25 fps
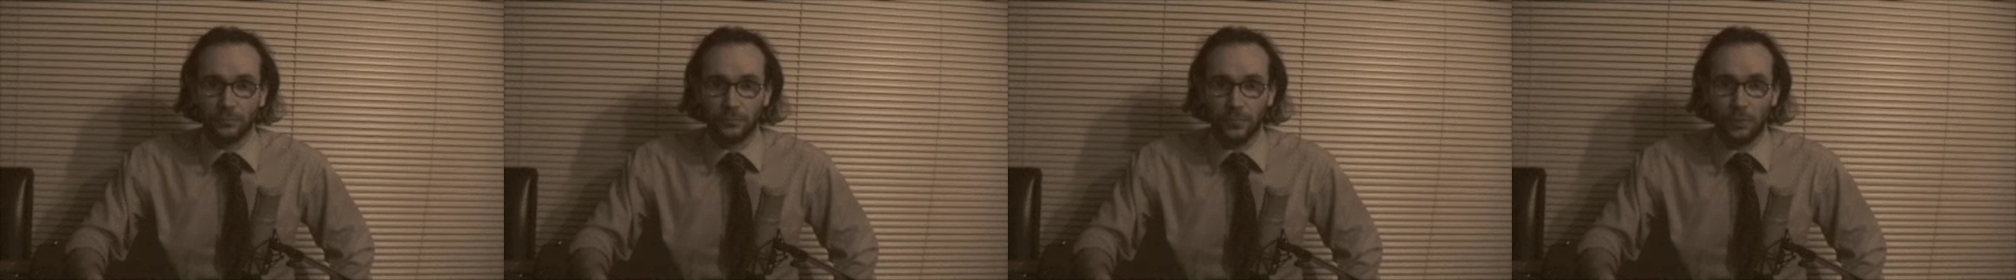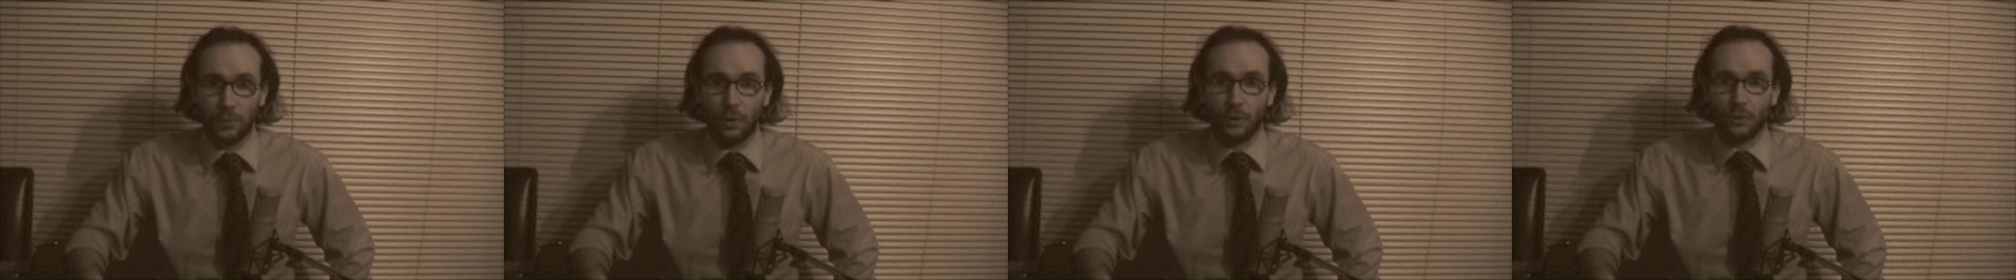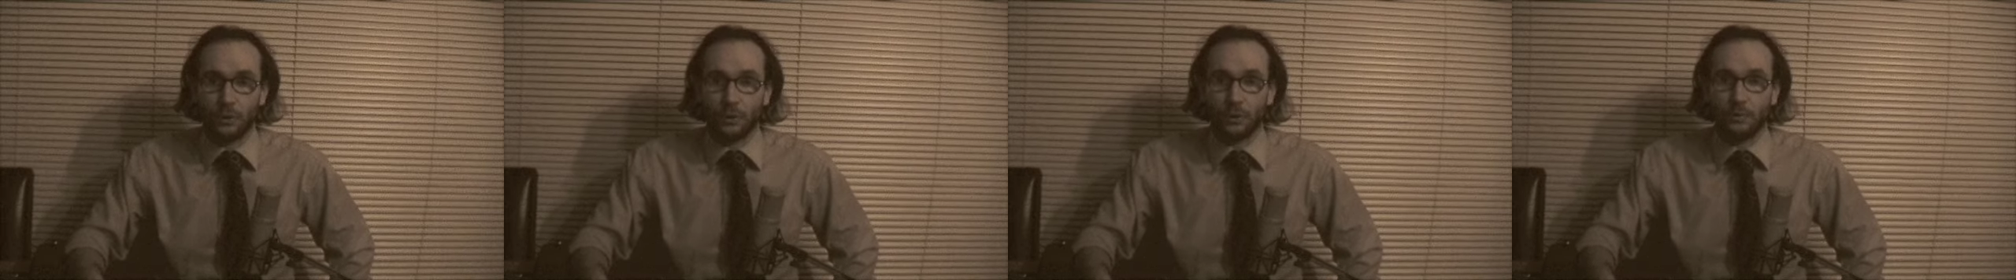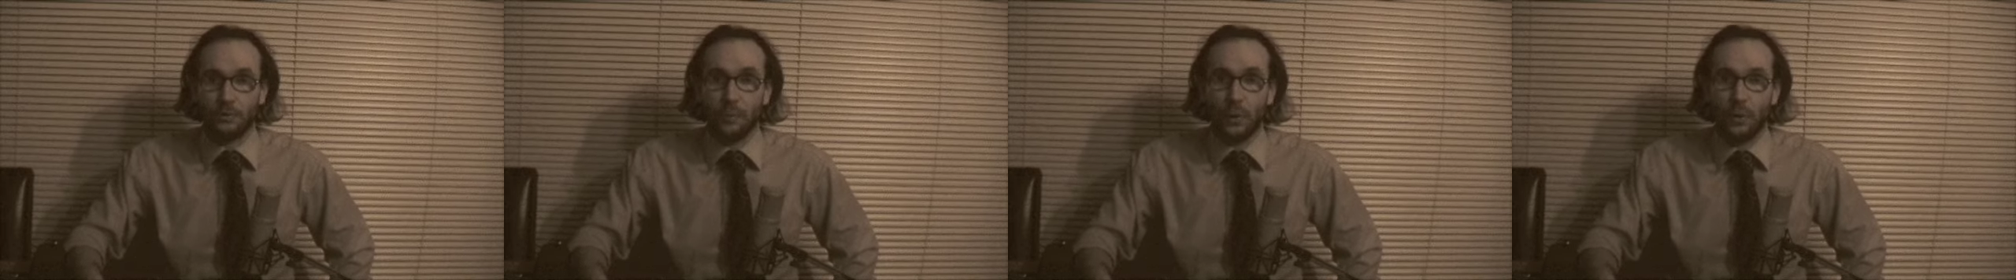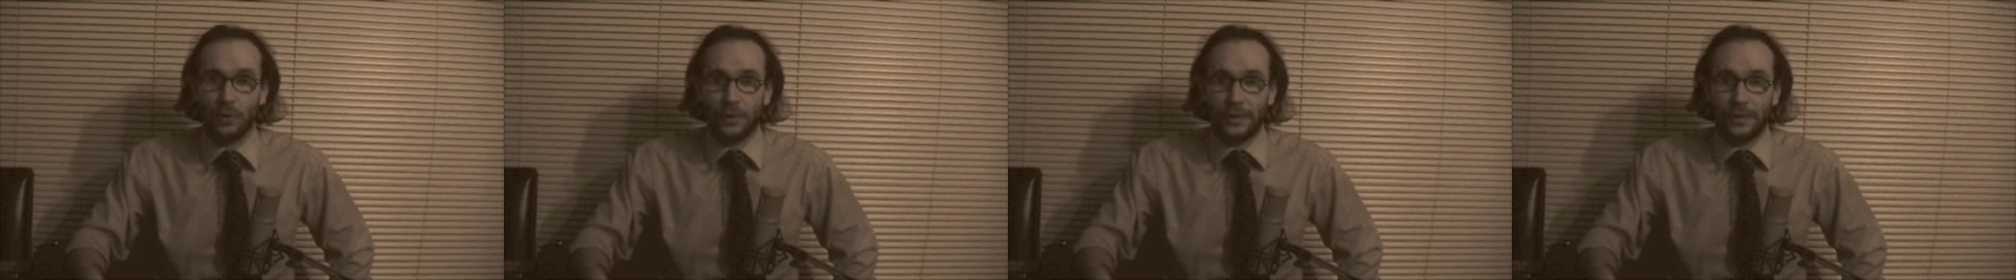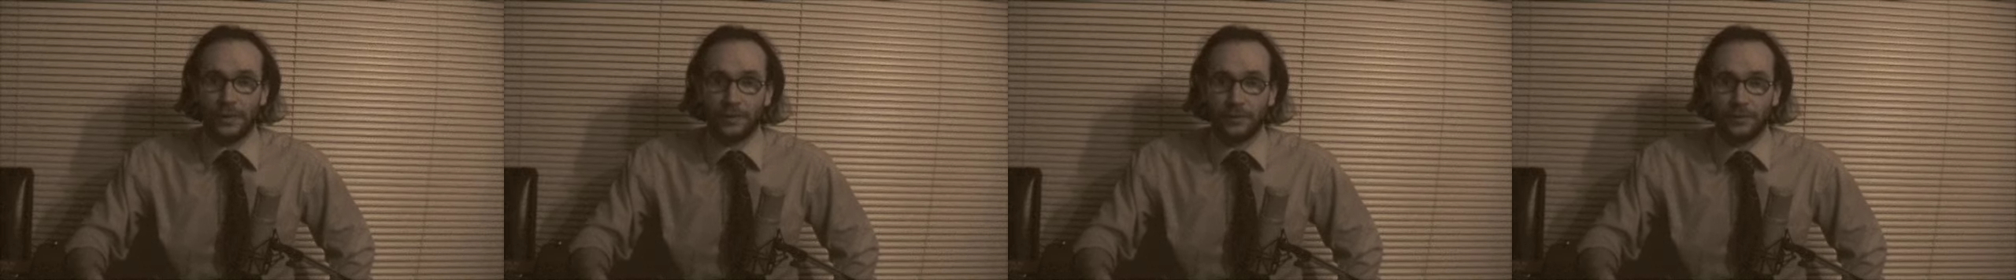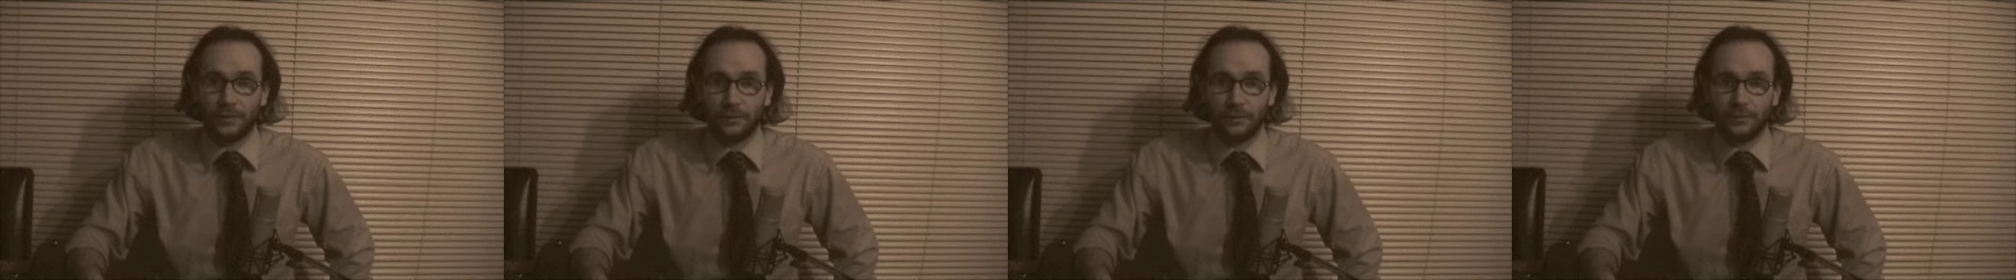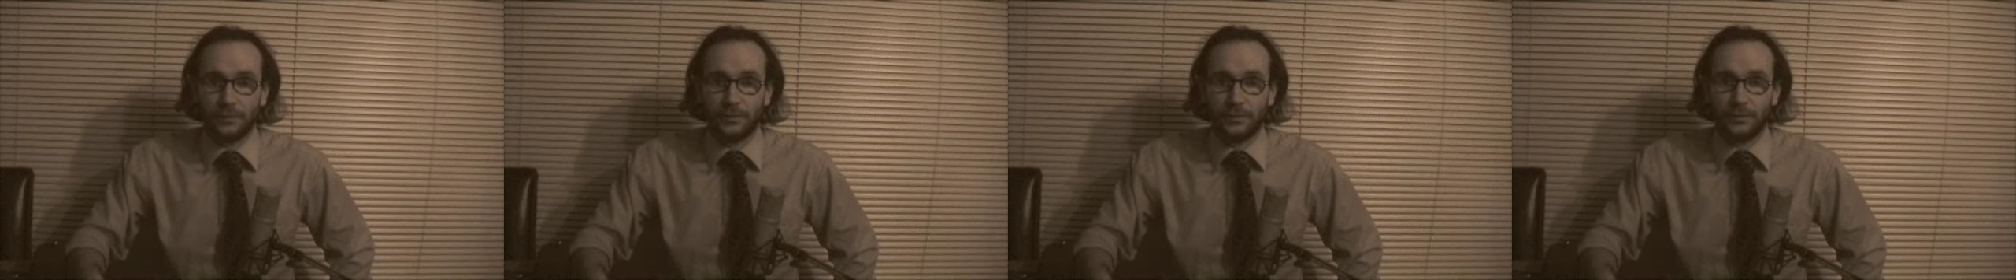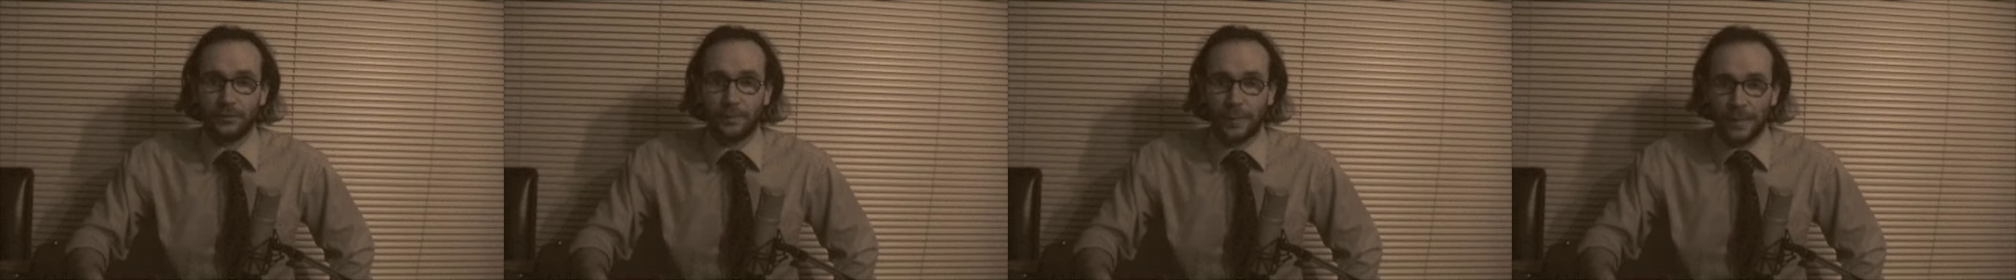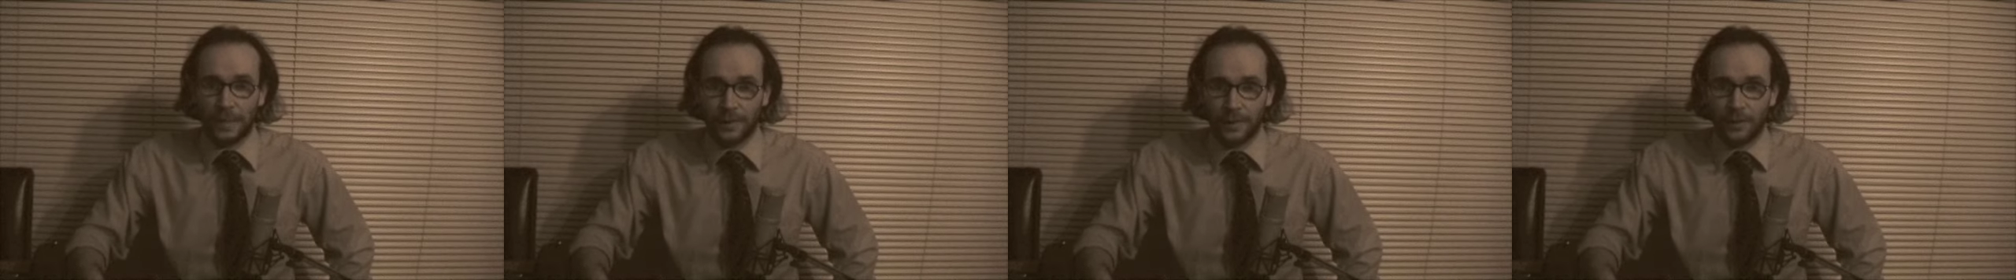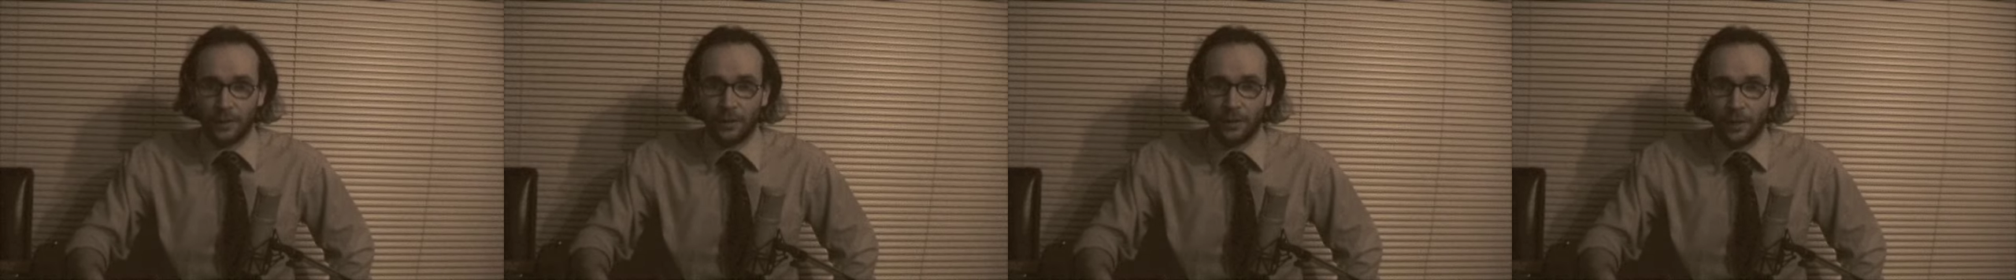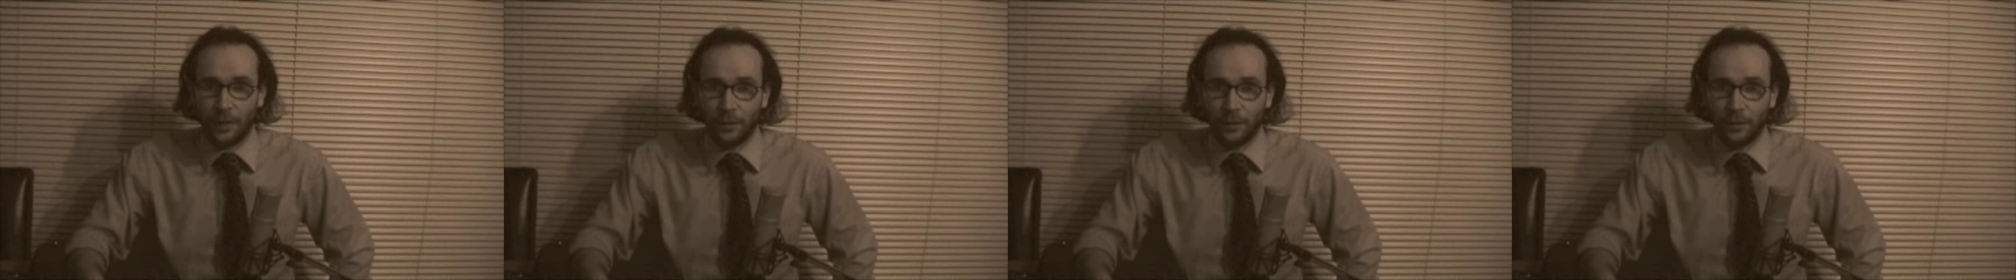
Or good morning, depending